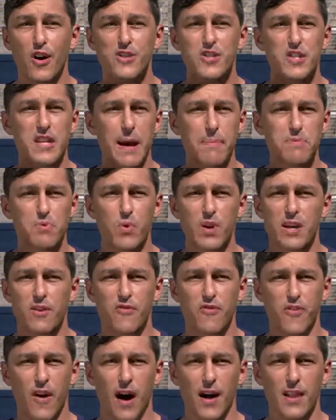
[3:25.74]
are steps we can
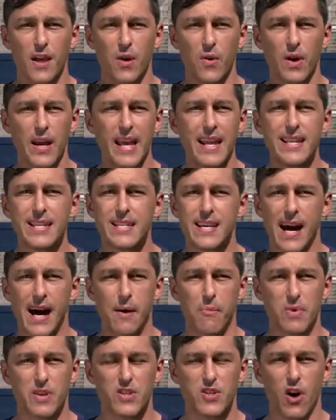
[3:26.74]
follow
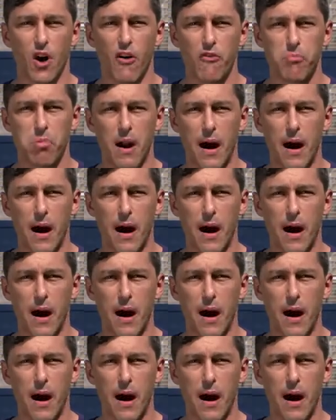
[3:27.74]
anytime we solve